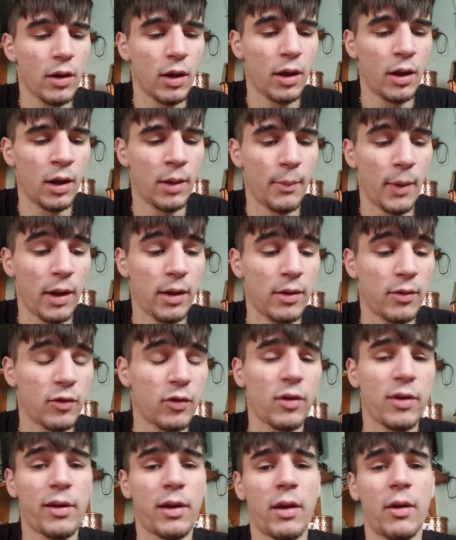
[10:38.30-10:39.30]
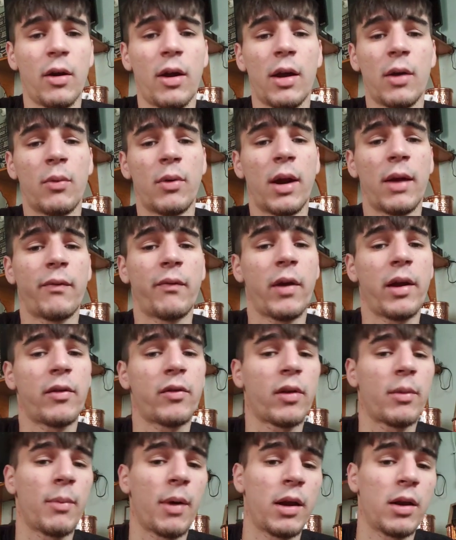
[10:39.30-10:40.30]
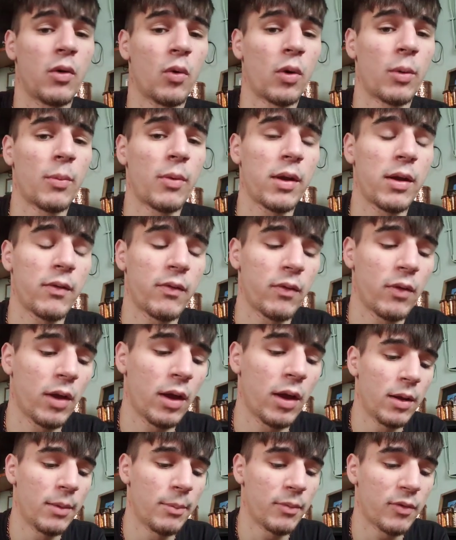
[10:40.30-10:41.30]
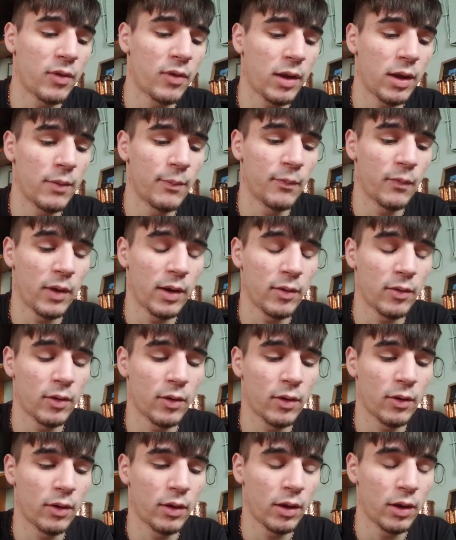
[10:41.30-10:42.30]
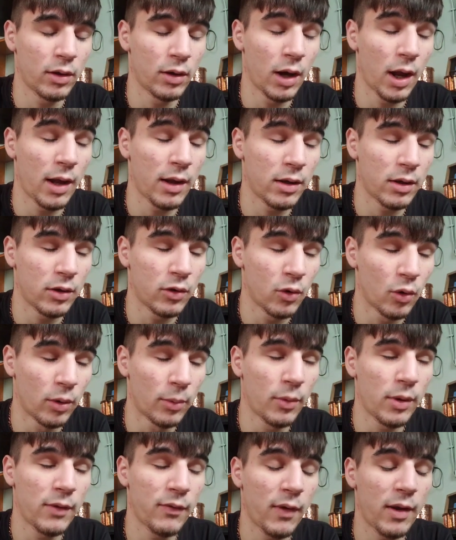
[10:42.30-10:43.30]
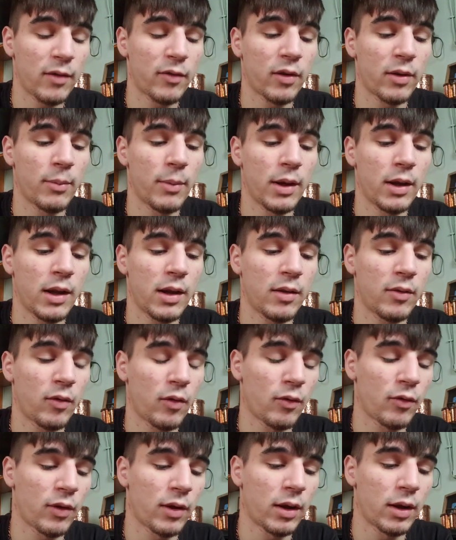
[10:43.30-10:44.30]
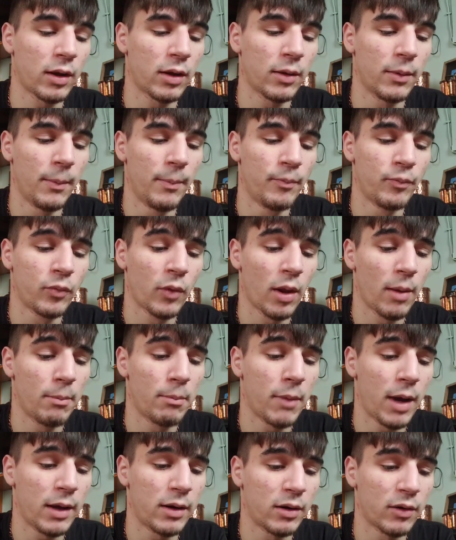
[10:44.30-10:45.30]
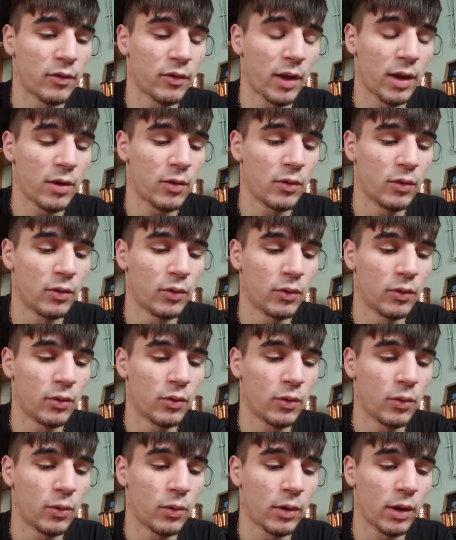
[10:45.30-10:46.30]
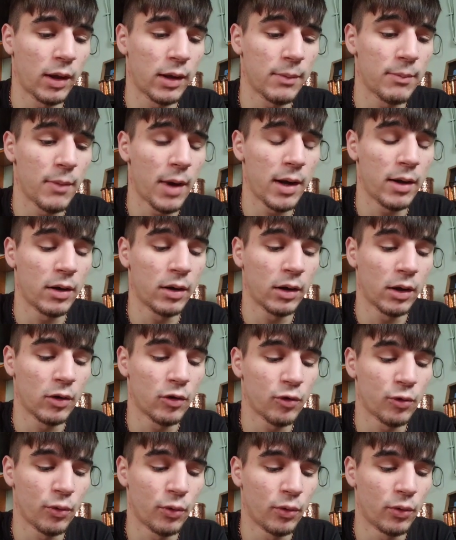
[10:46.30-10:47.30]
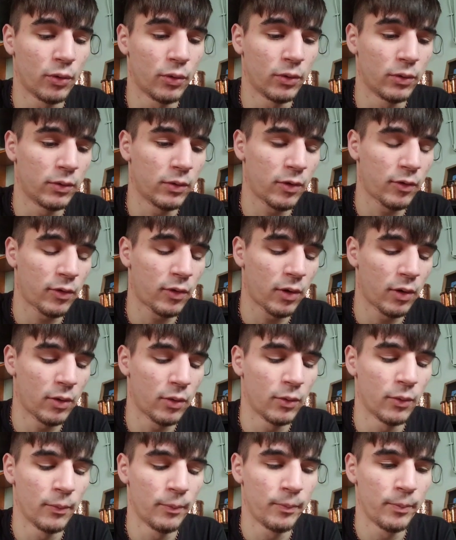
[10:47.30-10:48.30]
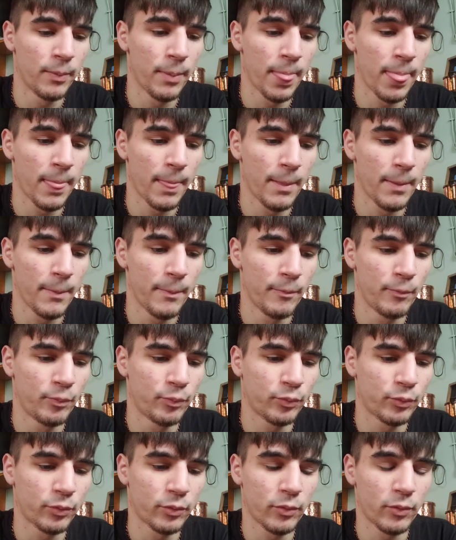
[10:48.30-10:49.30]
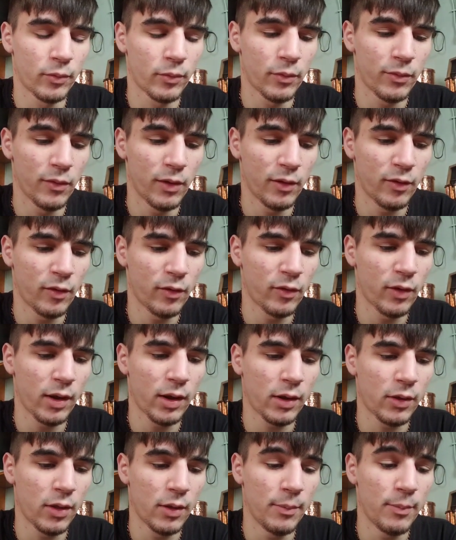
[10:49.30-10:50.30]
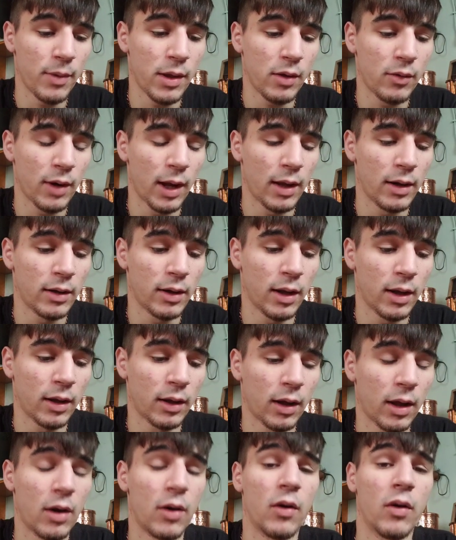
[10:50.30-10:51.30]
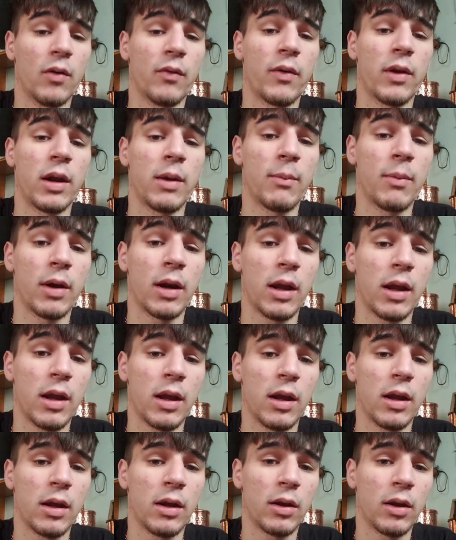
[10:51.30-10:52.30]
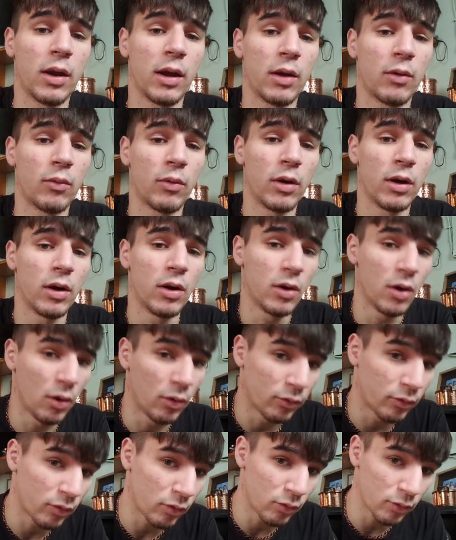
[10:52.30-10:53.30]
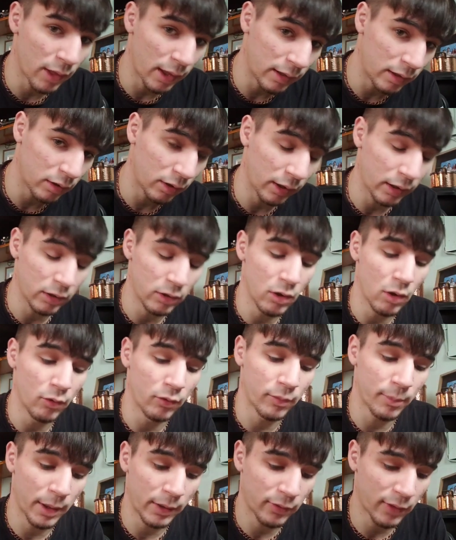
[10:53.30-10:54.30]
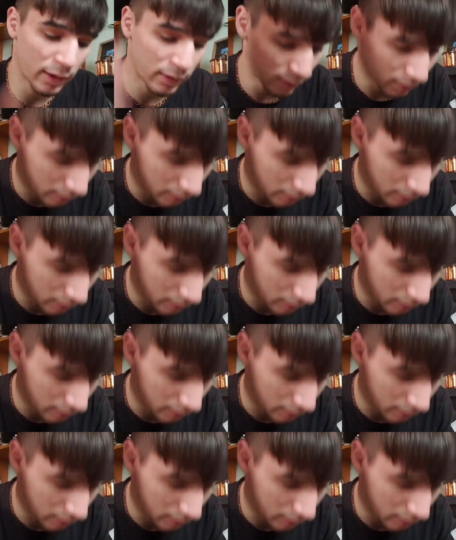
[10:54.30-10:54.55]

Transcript: I usually, like, when I face him, I normally see him face, or I normally face him and he's using Miner Cycle or like Miner Control. So this is like the B-Rad deck. I don't know if anybody like knows who that knows about that